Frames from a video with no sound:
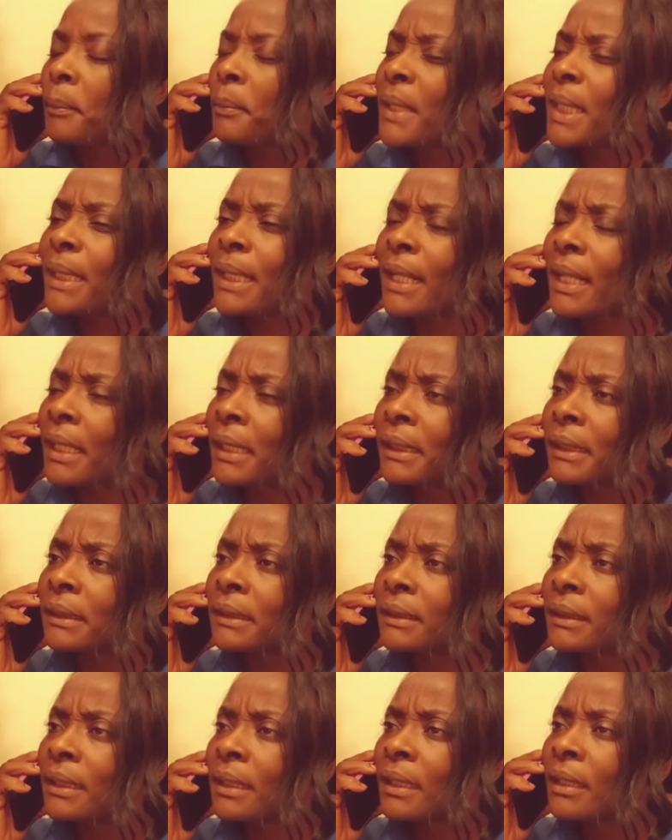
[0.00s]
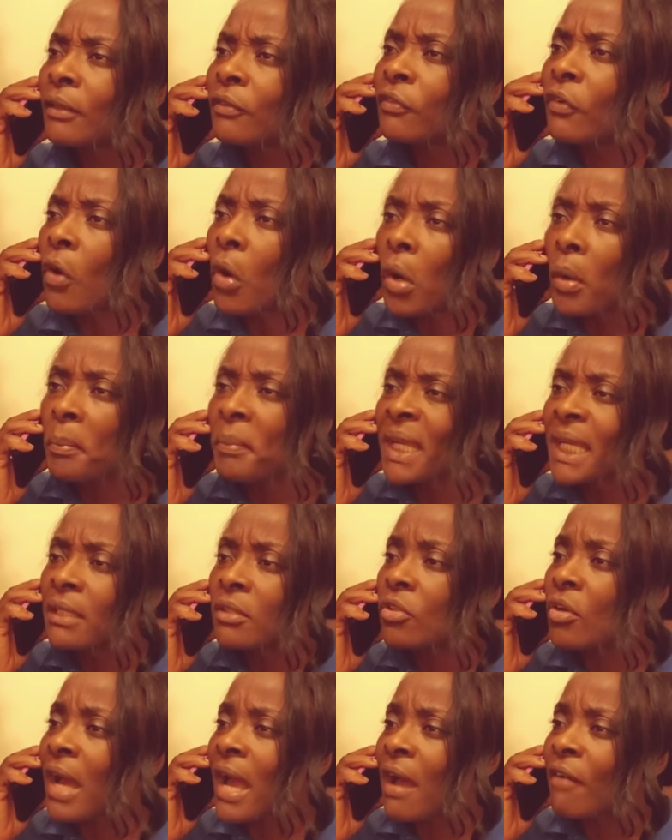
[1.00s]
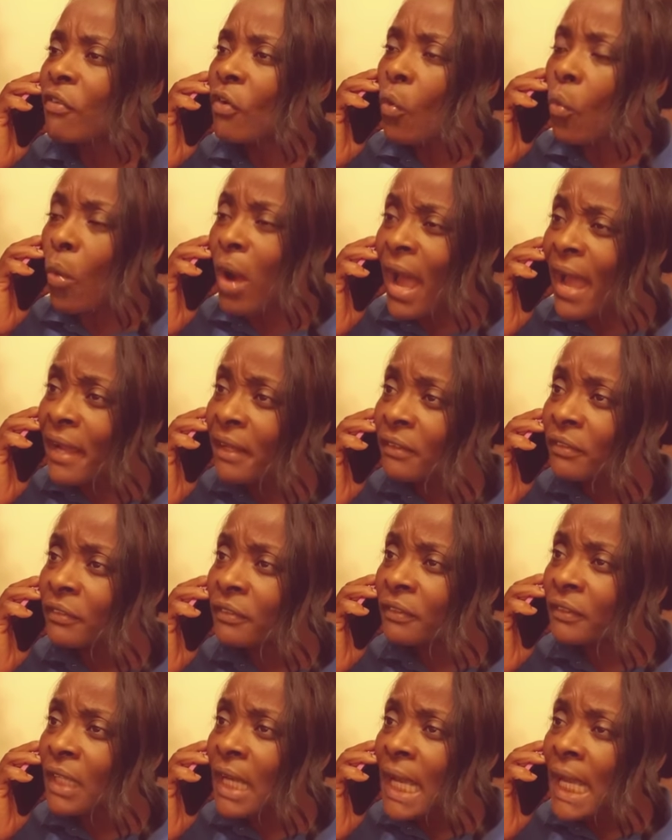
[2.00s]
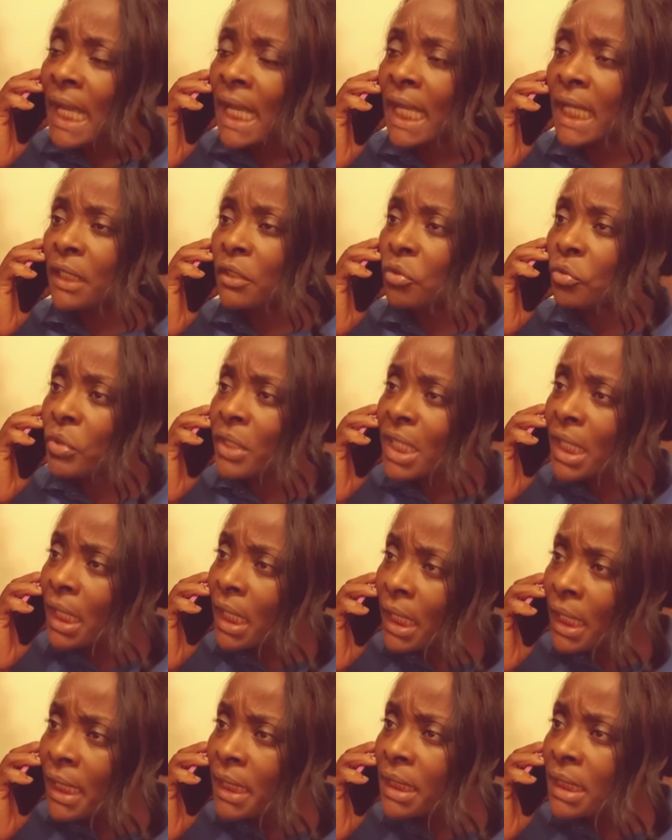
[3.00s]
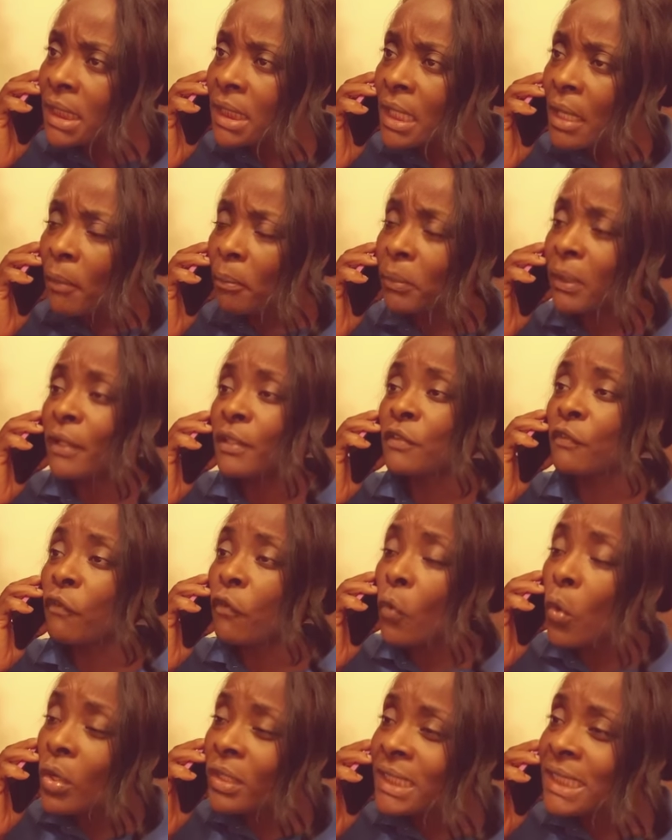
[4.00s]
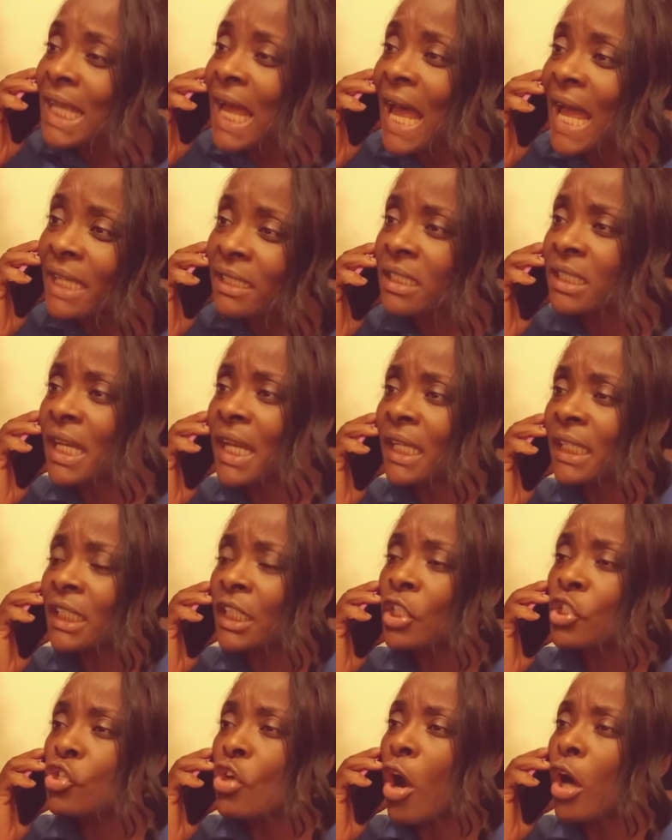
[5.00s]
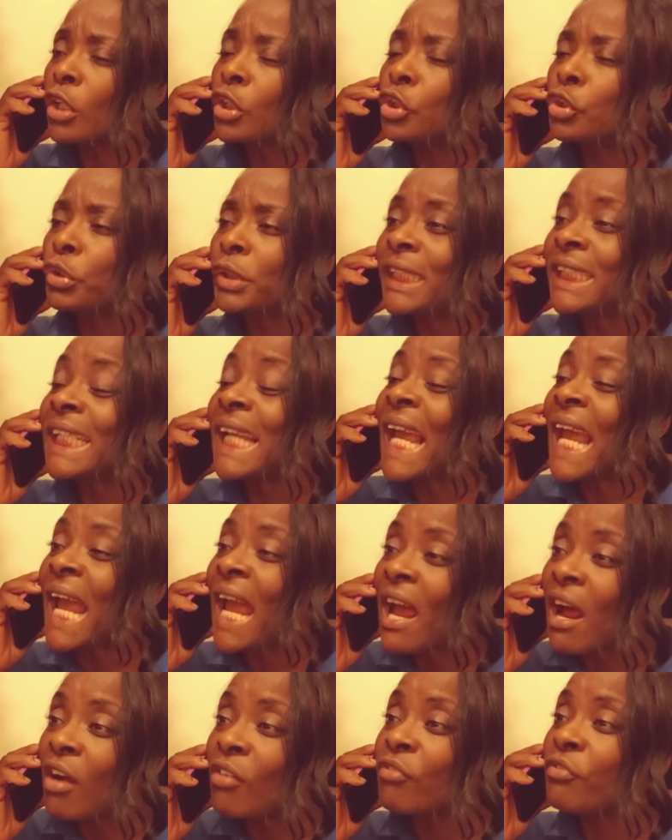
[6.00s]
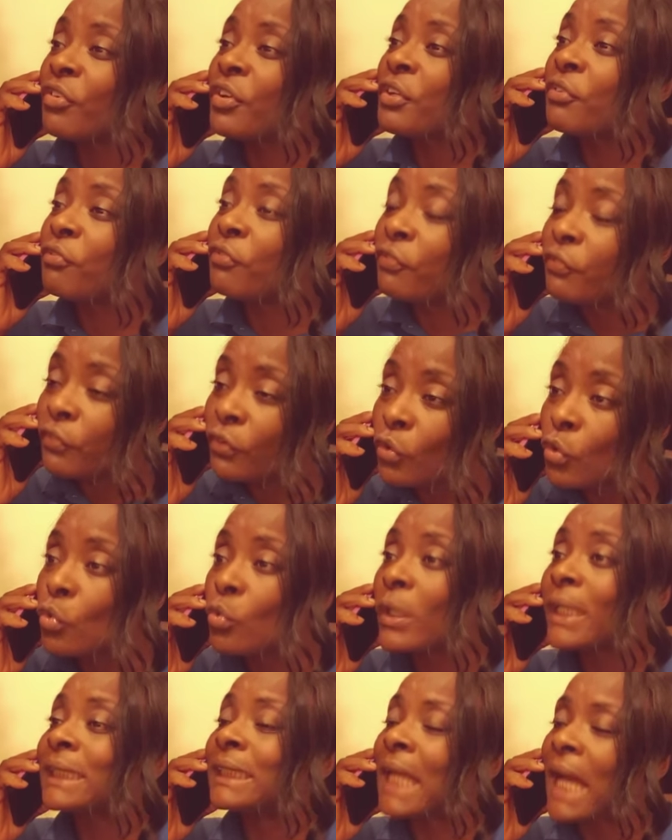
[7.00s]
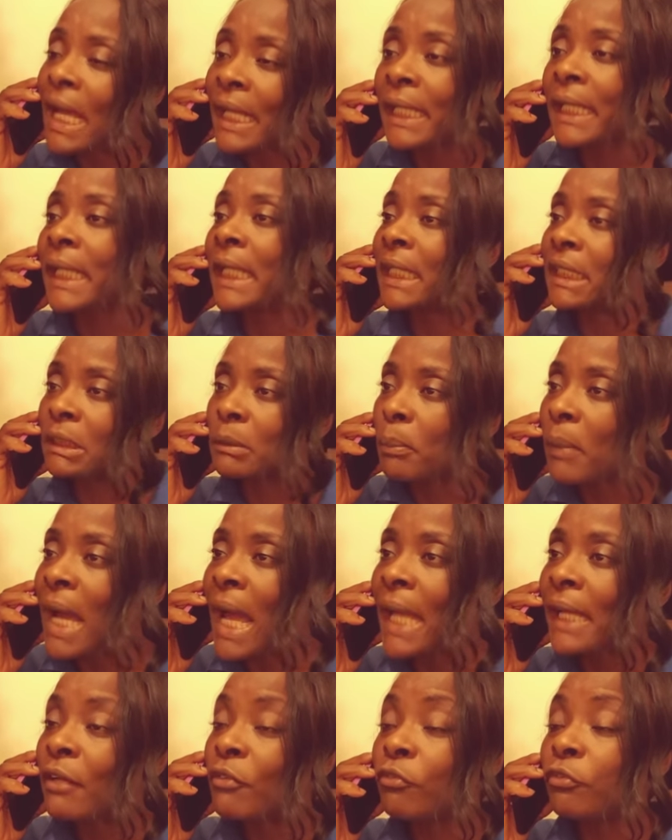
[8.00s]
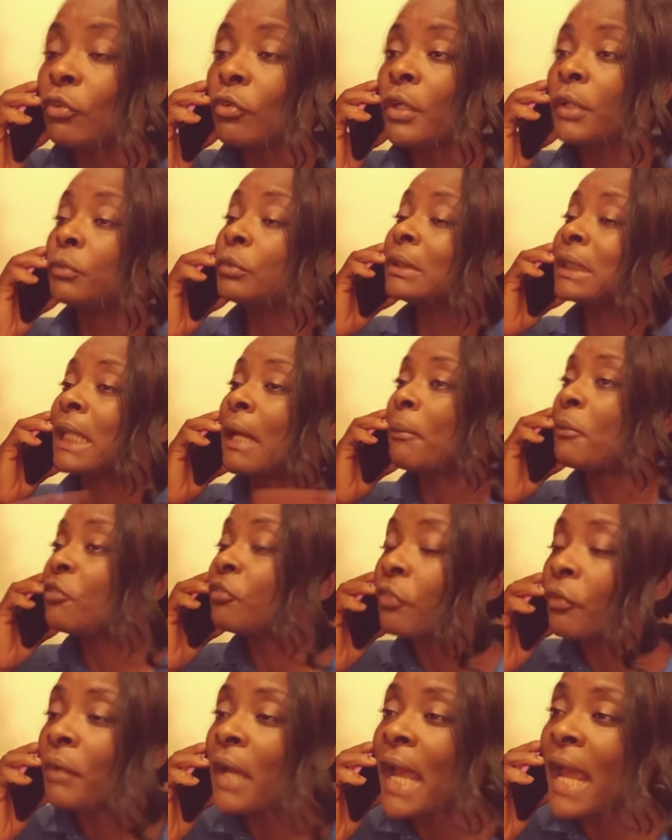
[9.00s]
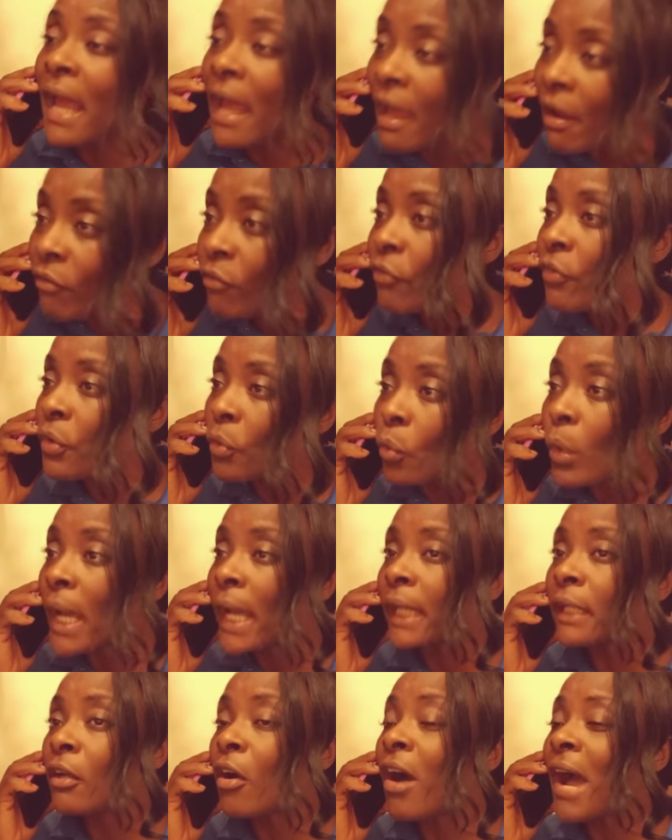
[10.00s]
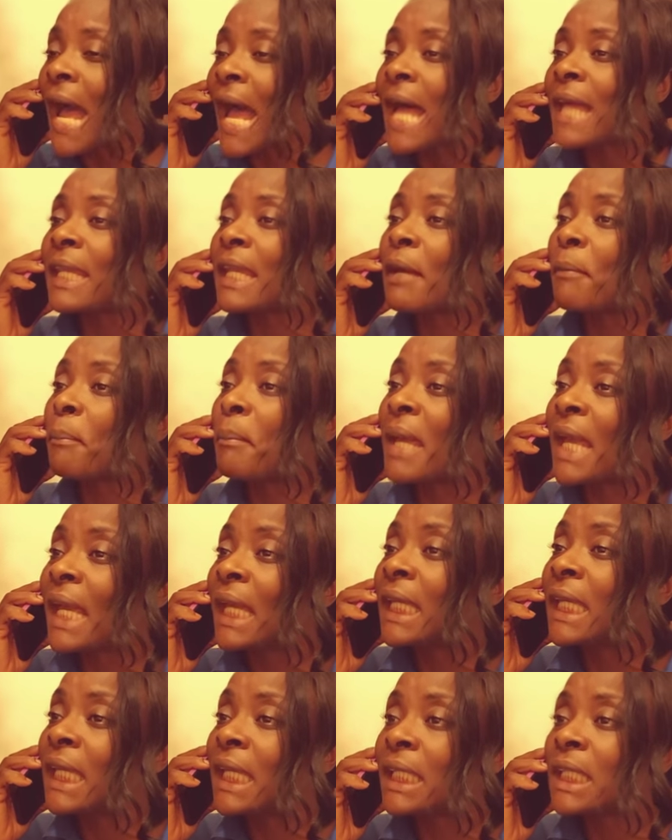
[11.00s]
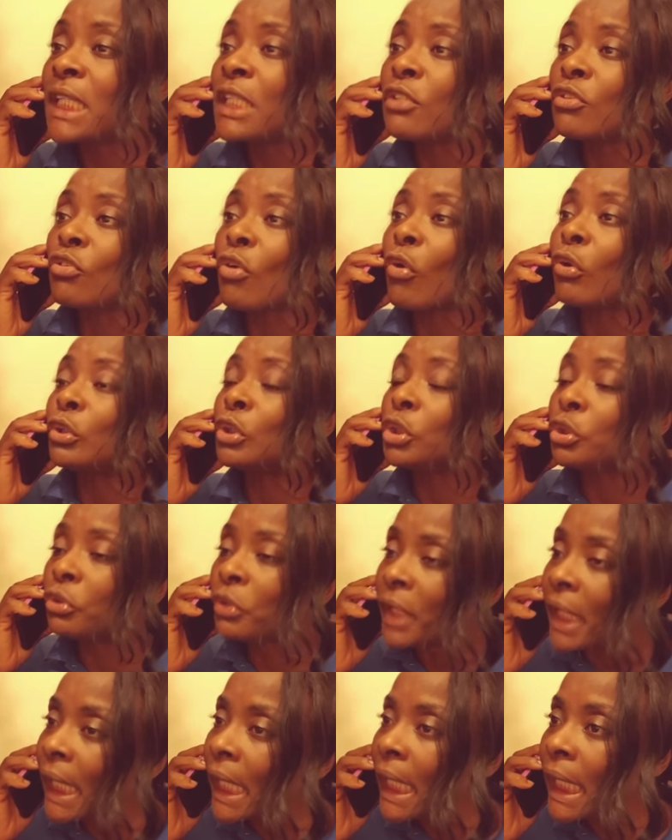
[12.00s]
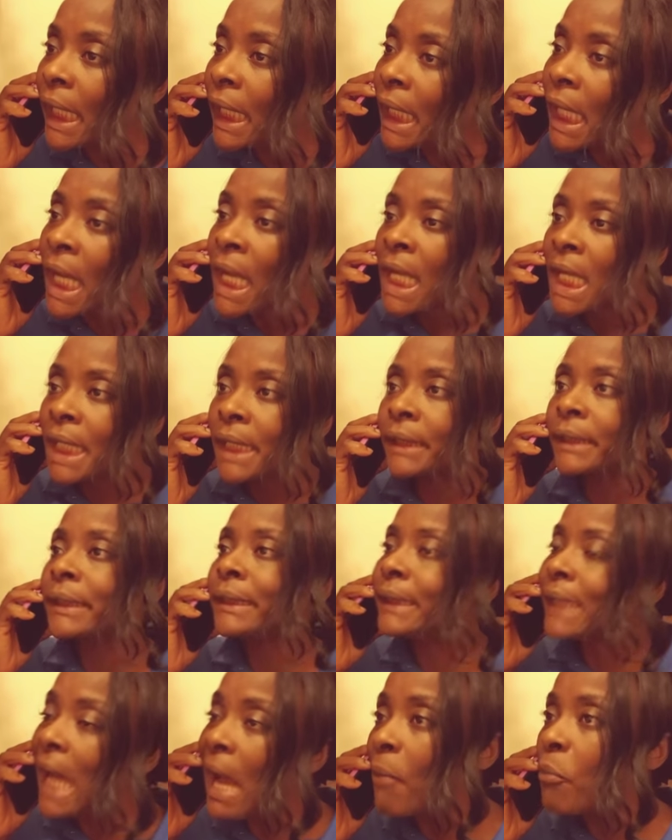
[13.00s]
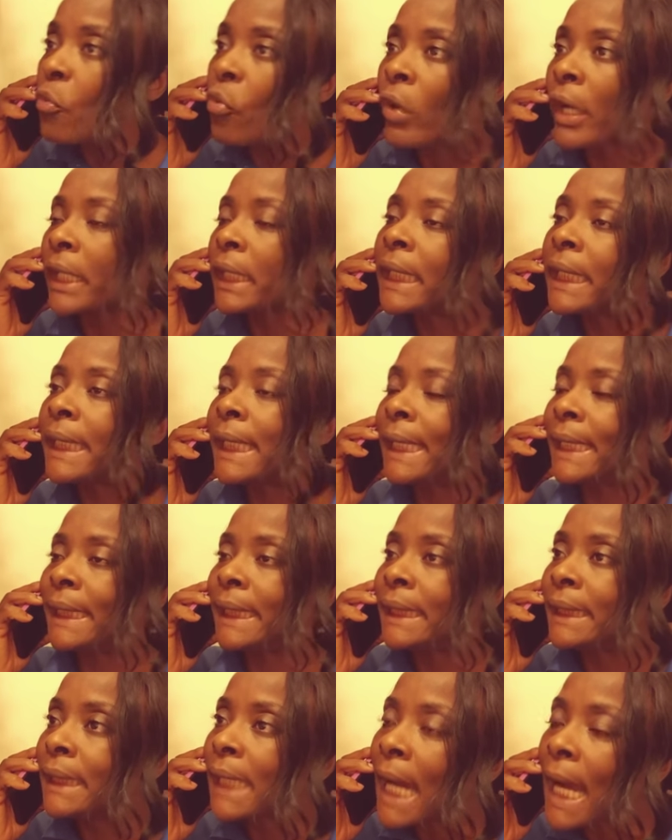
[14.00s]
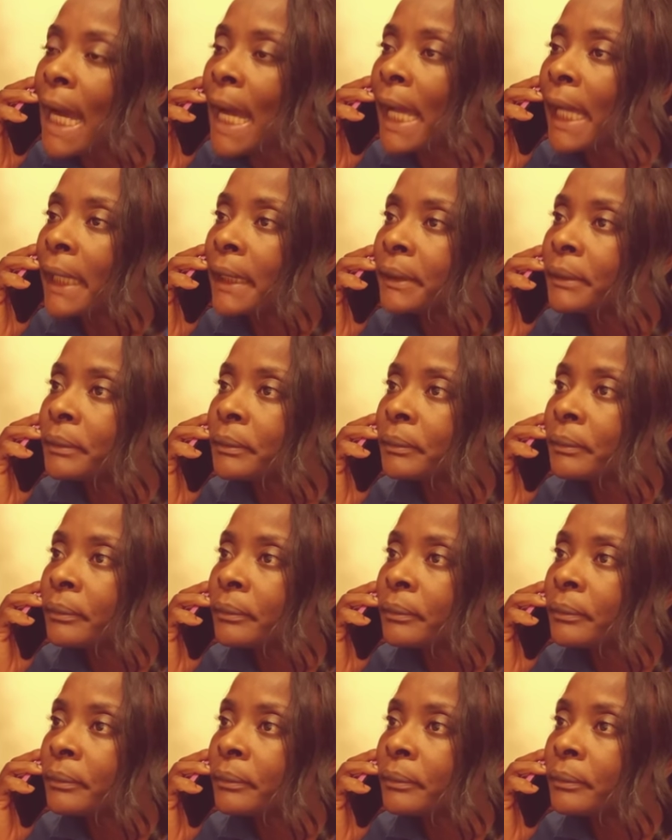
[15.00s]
Because for a man to have a wife and three kids plus four side chicks, y'all drain every fluid out of his body. Fluid was coming from everywhere. Y'all had that man kidney so drained it stopped working and he died.